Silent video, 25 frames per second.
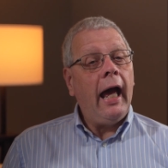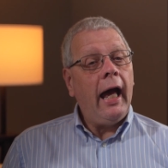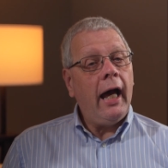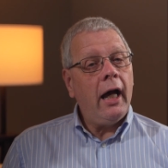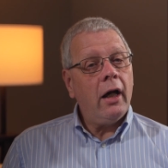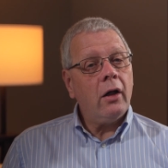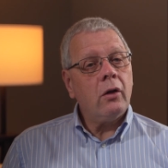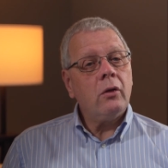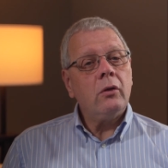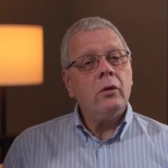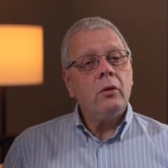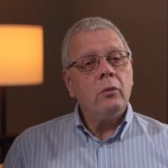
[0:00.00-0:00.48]

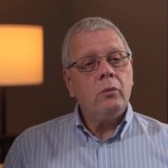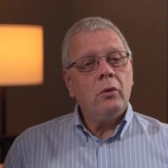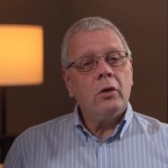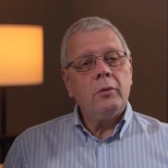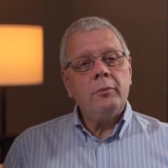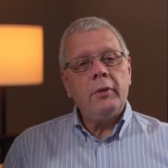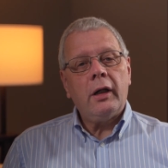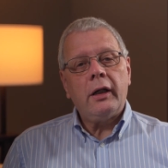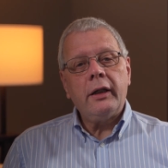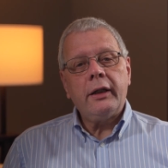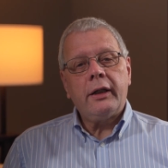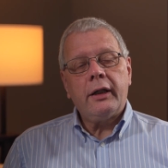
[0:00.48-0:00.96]
How
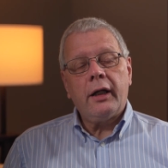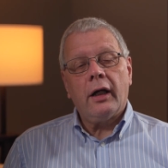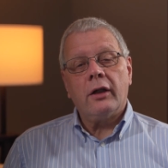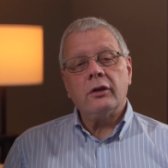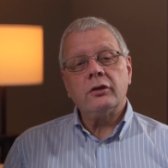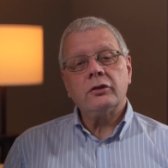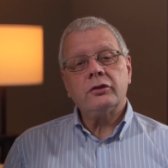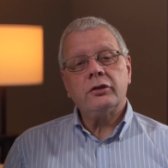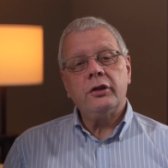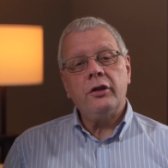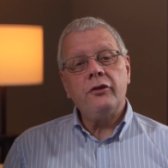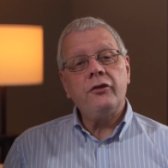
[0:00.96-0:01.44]
will my
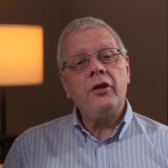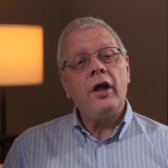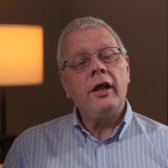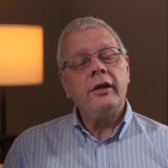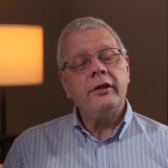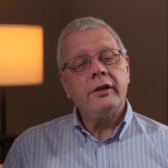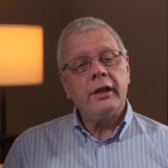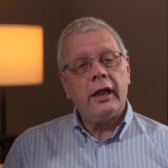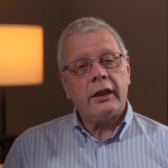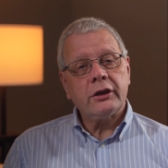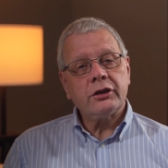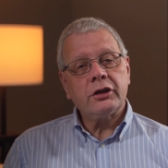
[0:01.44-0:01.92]
country's
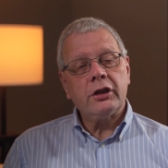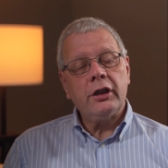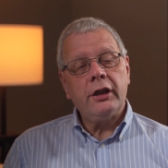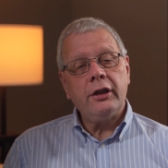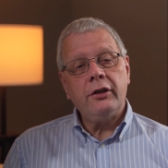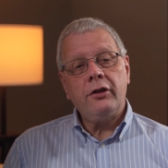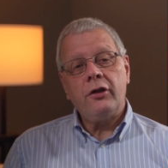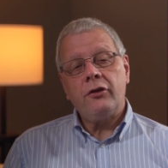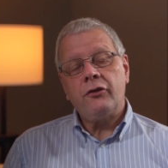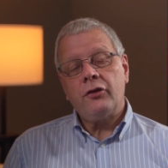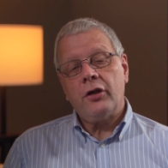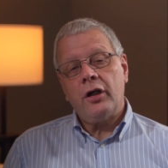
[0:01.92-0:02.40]

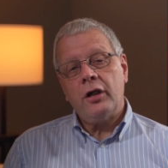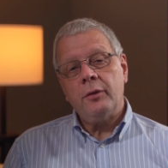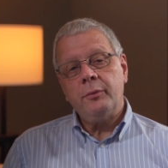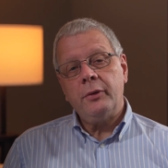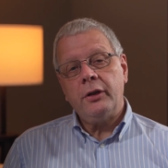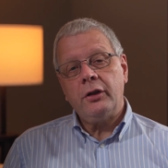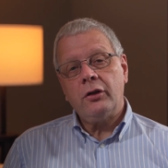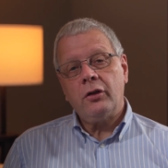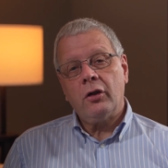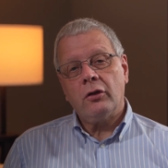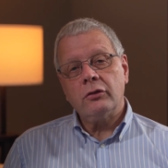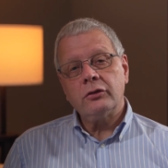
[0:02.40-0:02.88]
nationally
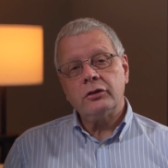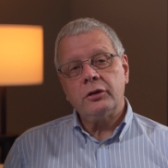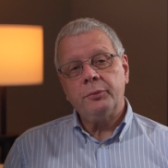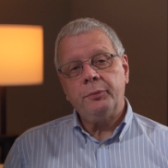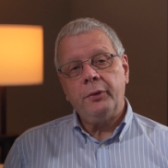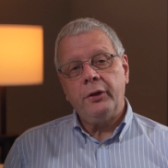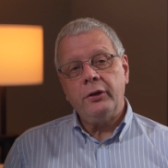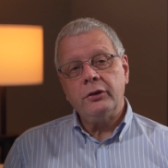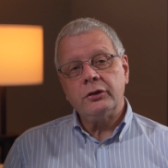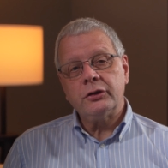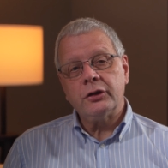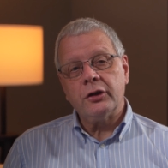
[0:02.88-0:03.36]
determined
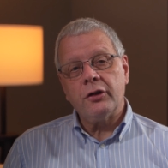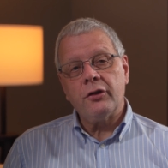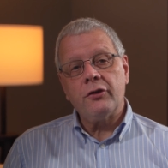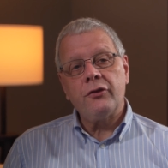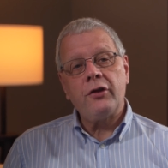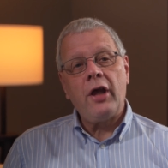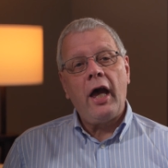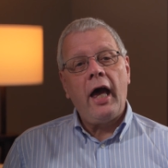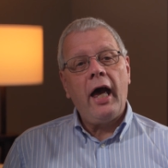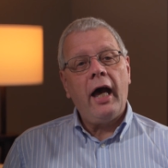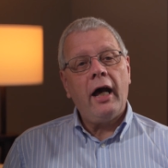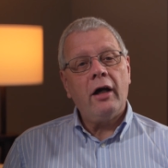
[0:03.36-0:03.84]

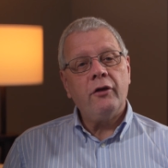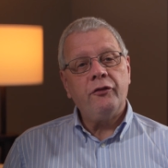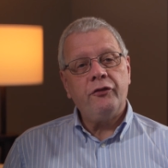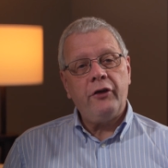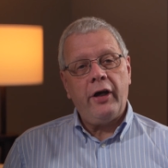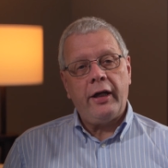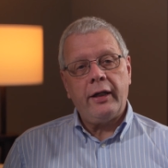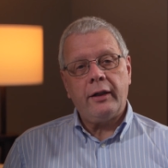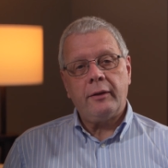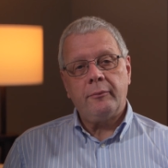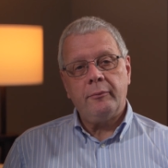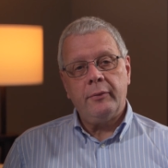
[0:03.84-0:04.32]
contributions
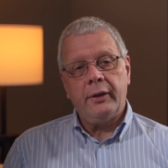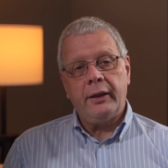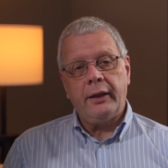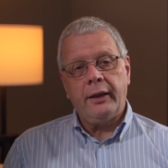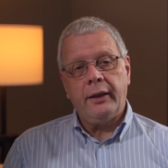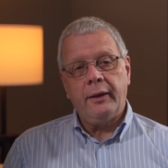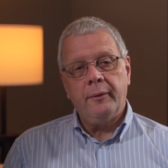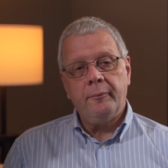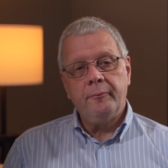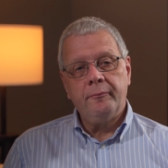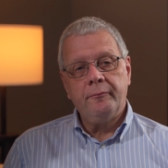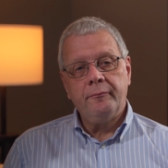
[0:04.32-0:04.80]
affect
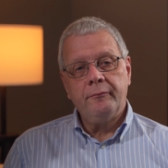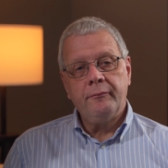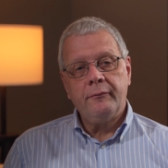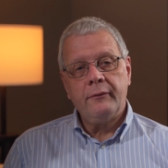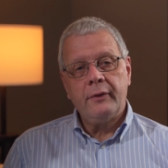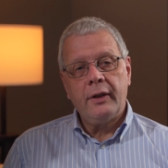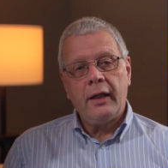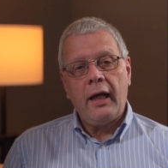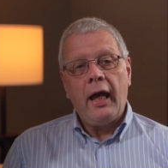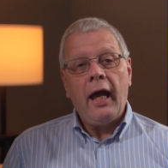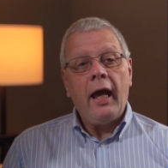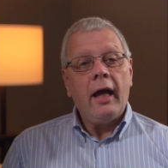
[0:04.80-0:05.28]
me?
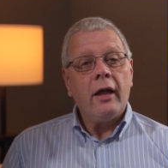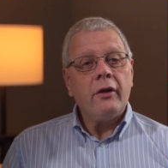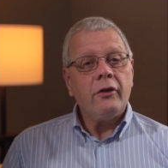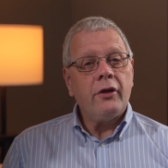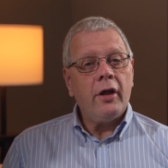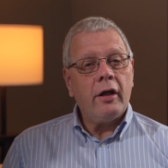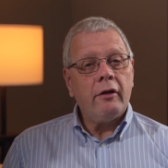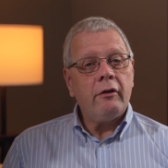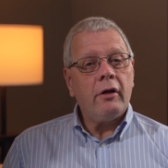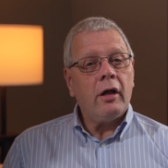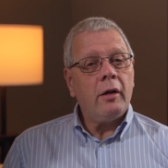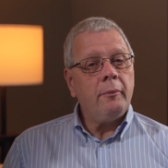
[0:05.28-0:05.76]

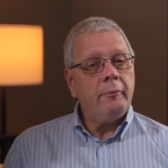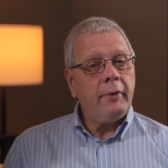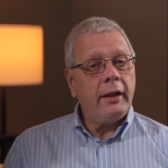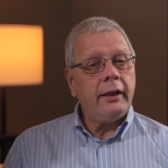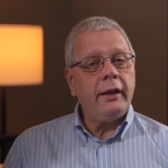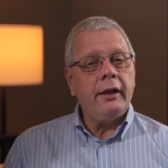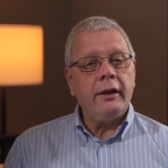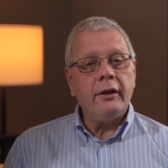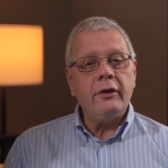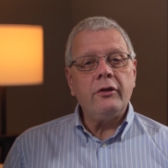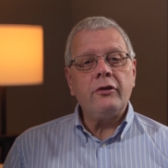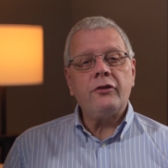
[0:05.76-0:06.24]
There are
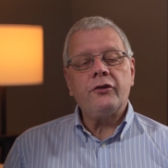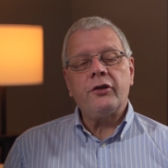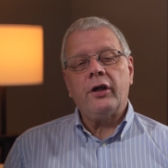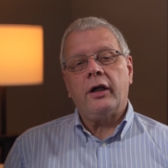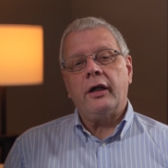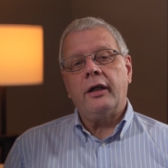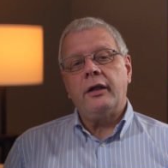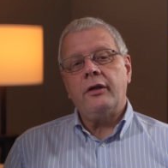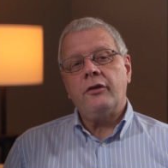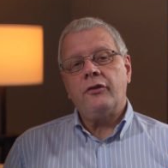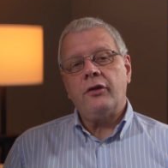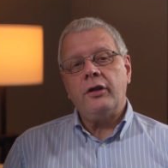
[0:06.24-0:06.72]
many
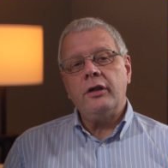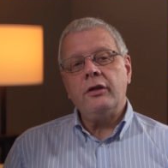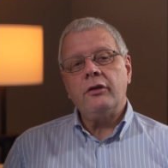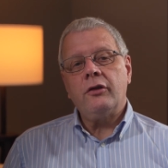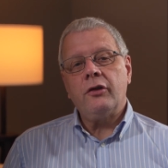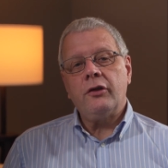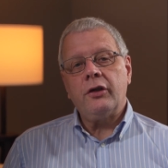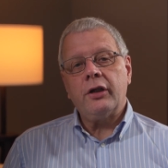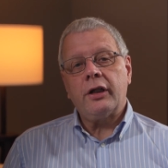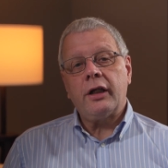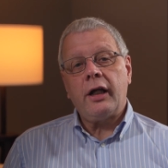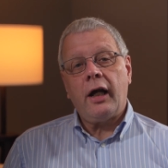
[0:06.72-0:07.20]
insights
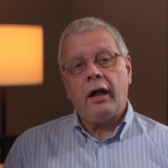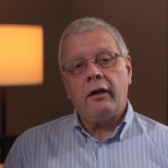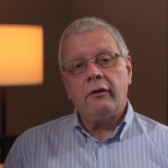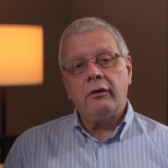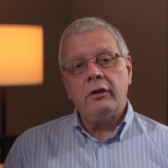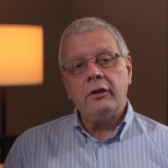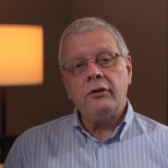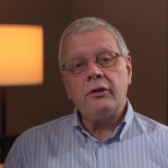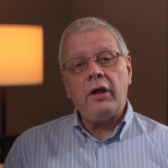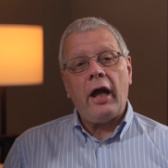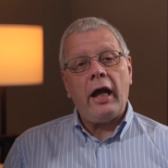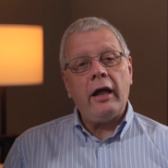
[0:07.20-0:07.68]
into the
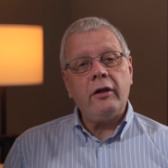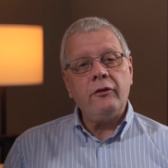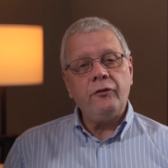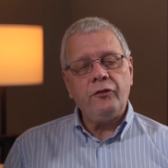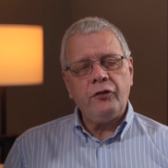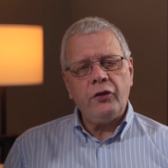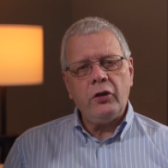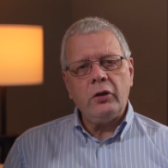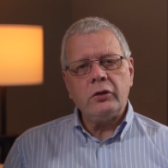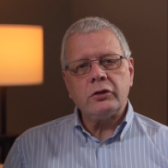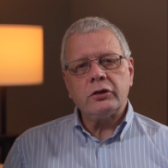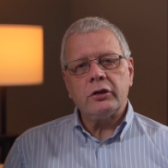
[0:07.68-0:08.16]
current and
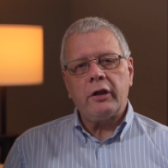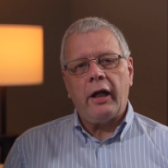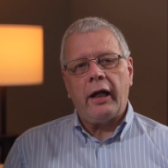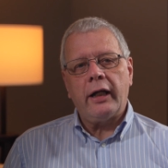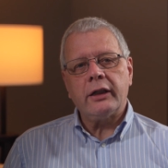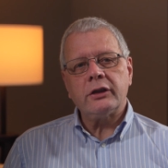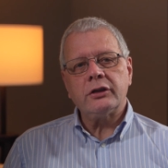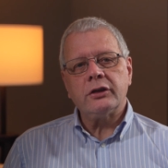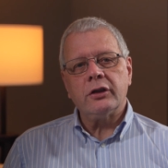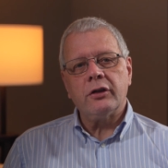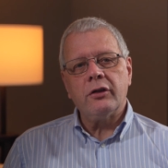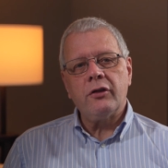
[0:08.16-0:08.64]
future
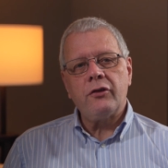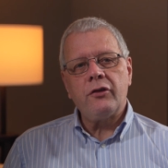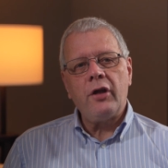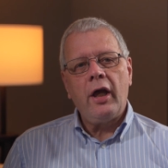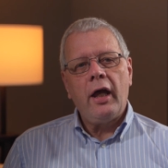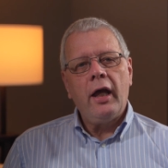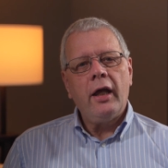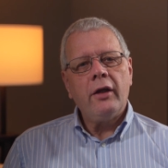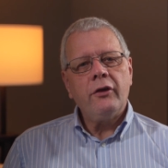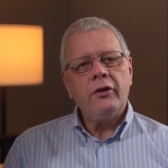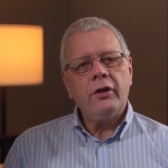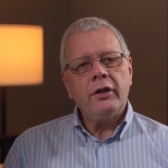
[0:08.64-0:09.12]
actions
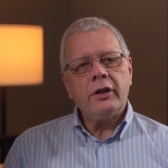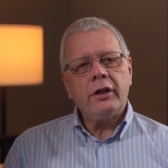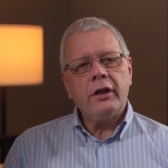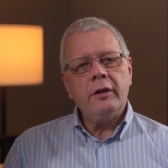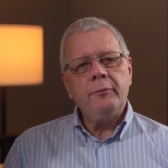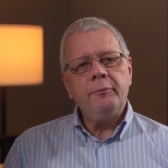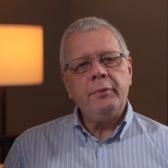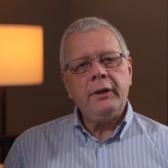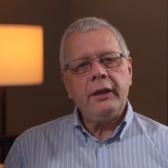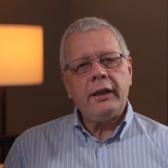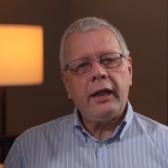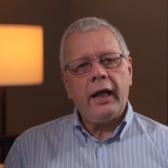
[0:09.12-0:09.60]
that
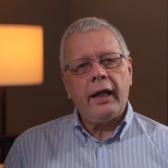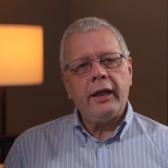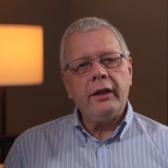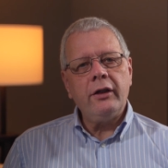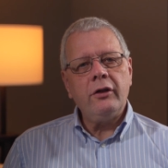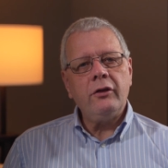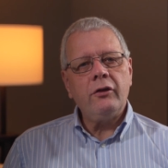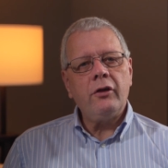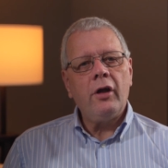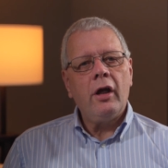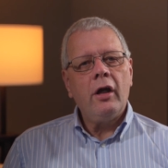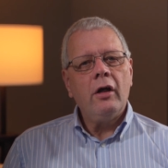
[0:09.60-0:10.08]
can be
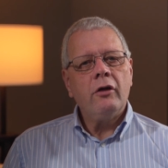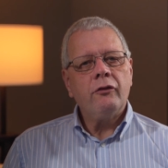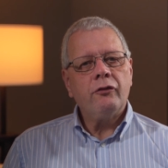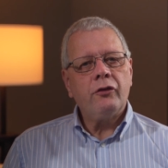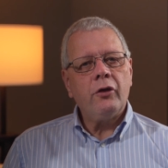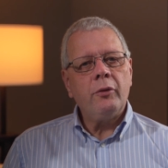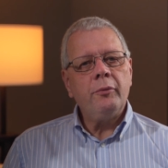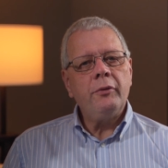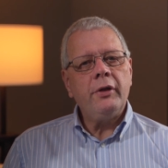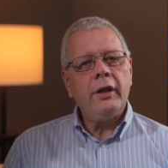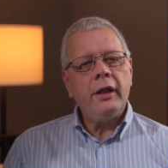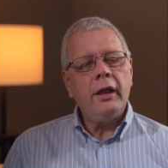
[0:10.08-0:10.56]
gained
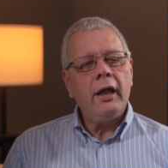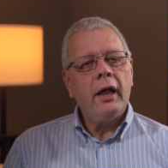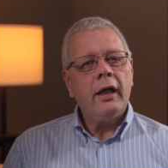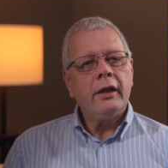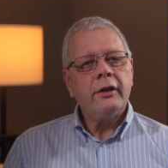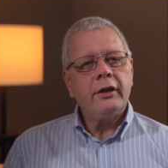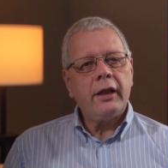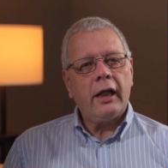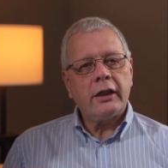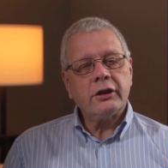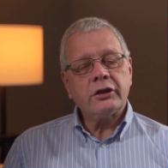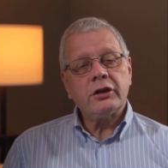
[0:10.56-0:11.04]
from the
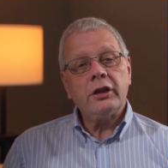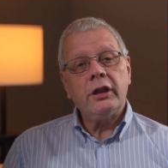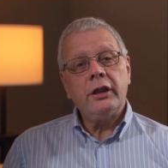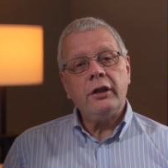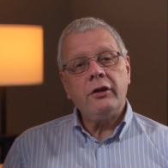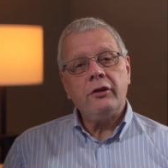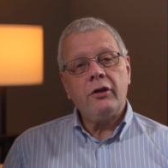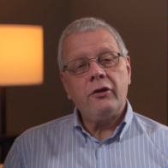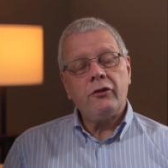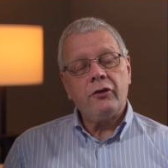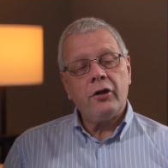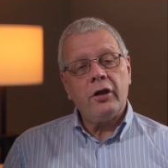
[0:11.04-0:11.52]

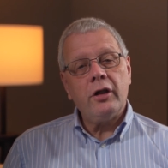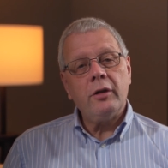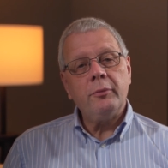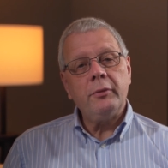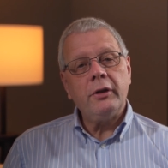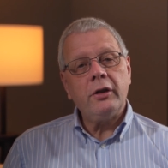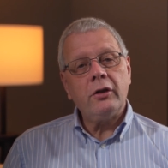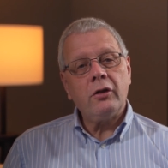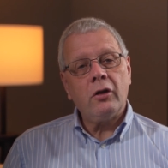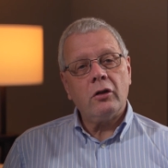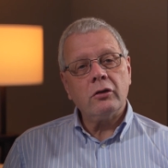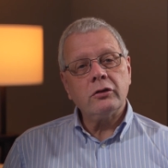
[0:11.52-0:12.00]
nationally
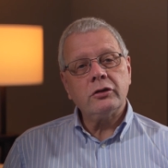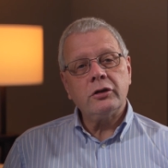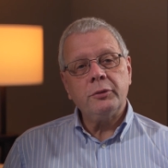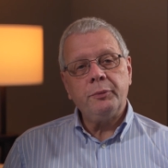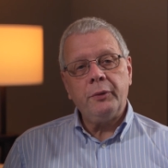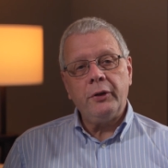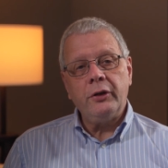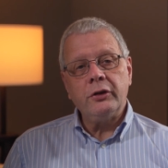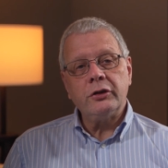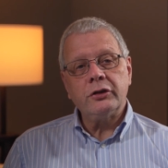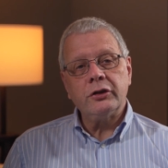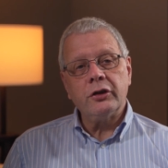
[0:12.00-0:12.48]
determined
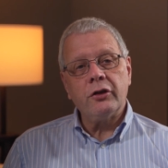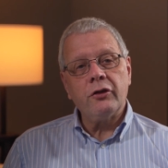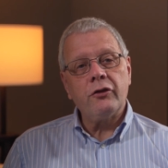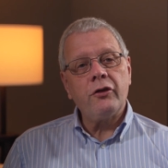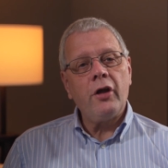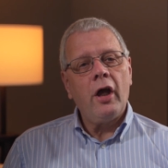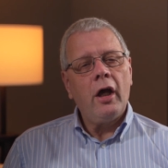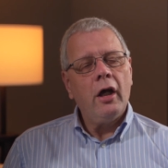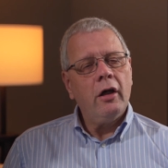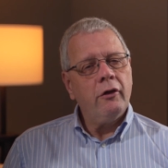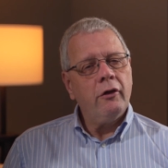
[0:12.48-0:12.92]
contributions